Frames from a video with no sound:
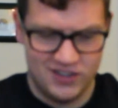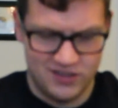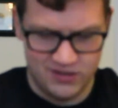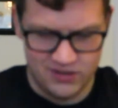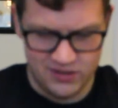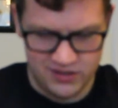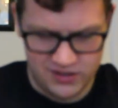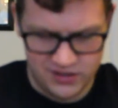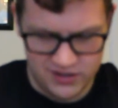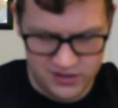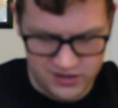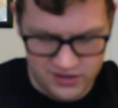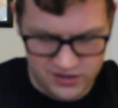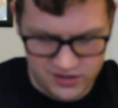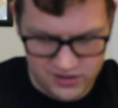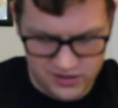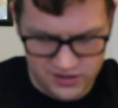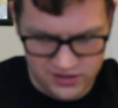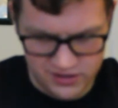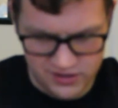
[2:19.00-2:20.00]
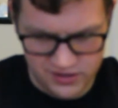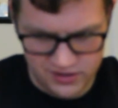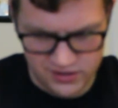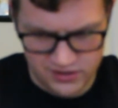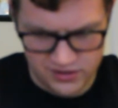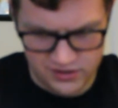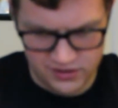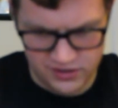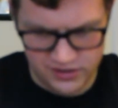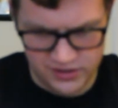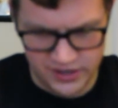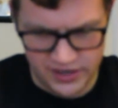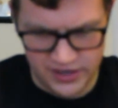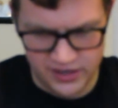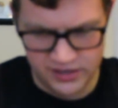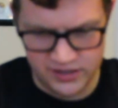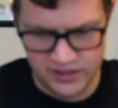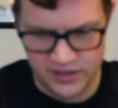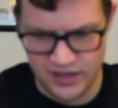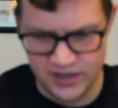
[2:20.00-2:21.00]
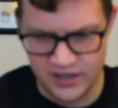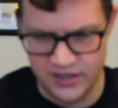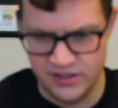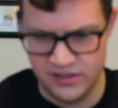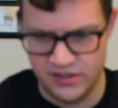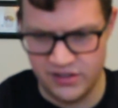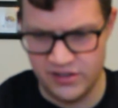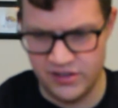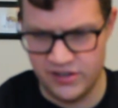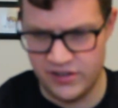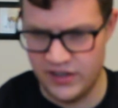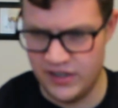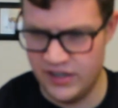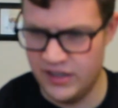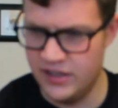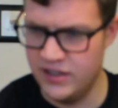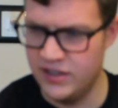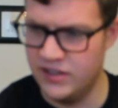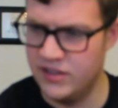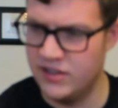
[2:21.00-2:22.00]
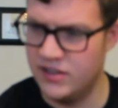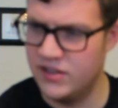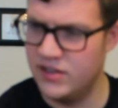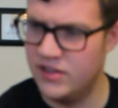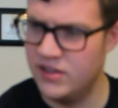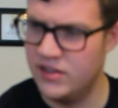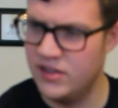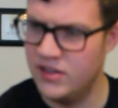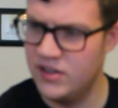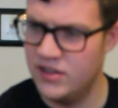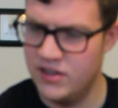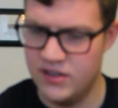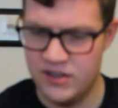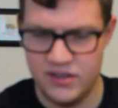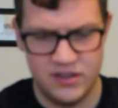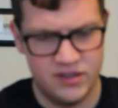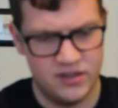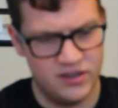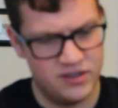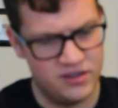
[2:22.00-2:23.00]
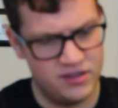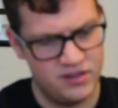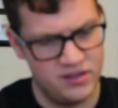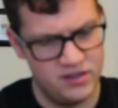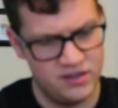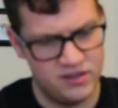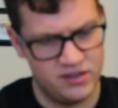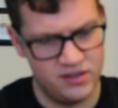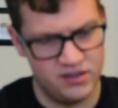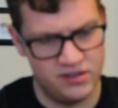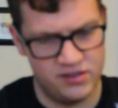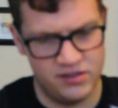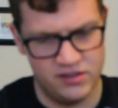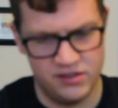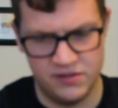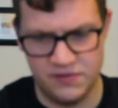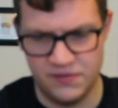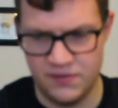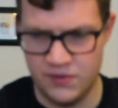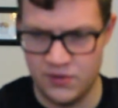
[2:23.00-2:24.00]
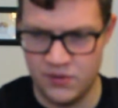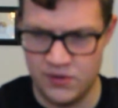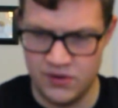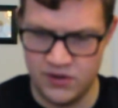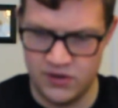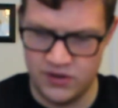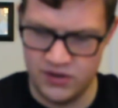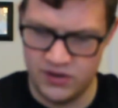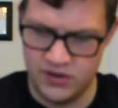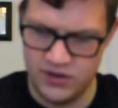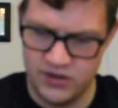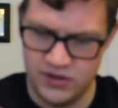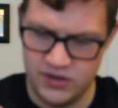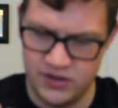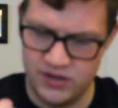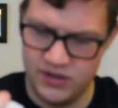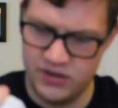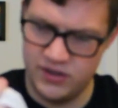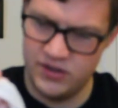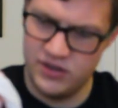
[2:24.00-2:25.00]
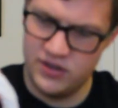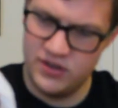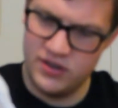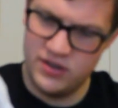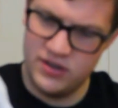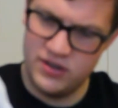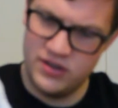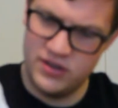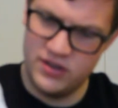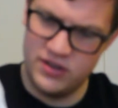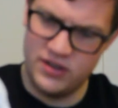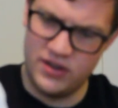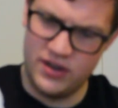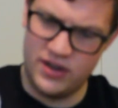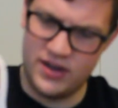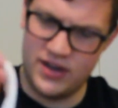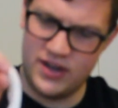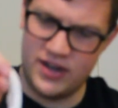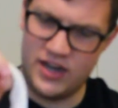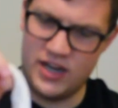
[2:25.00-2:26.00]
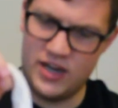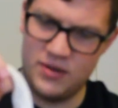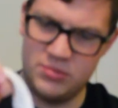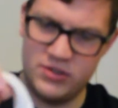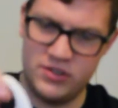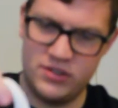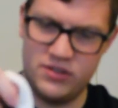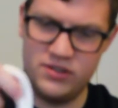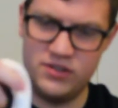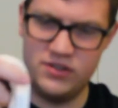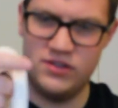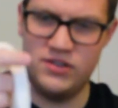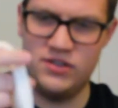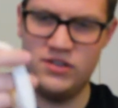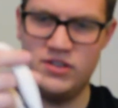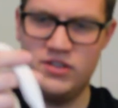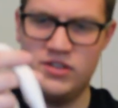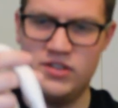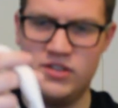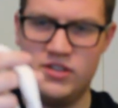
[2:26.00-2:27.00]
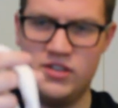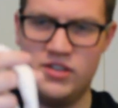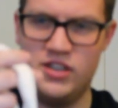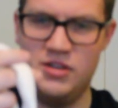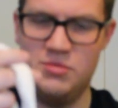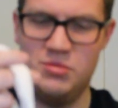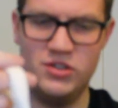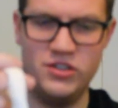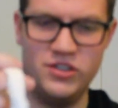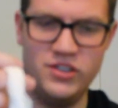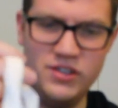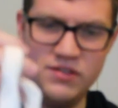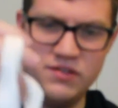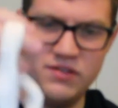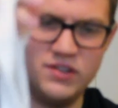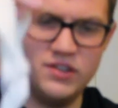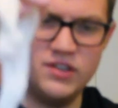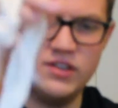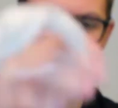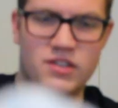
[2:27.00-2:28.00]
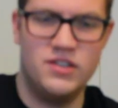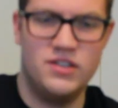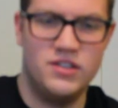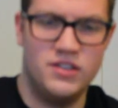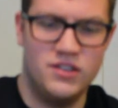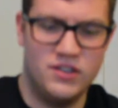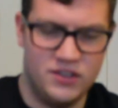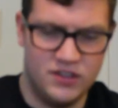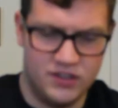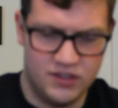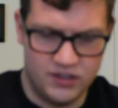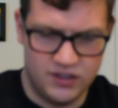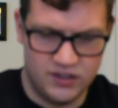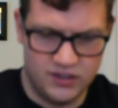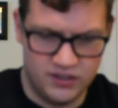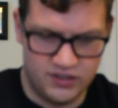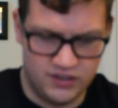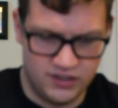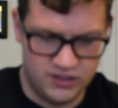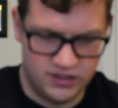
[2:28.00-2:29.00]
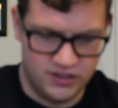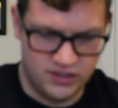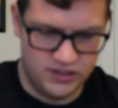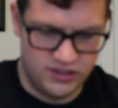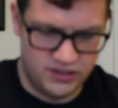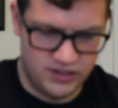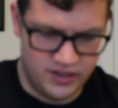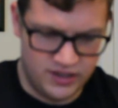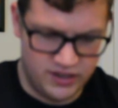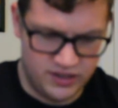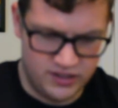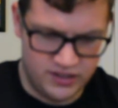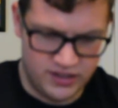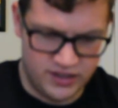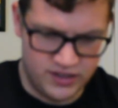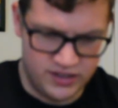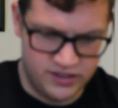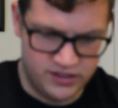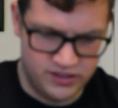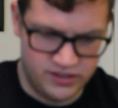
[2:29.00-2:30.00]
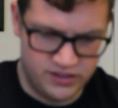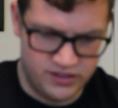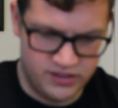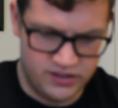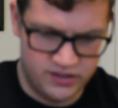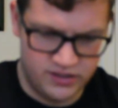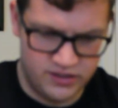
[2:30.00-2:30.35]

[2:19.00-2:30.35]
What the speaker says: What's this? Sanitizer, and I think this is for the hops, I believe. This is the sanitizer.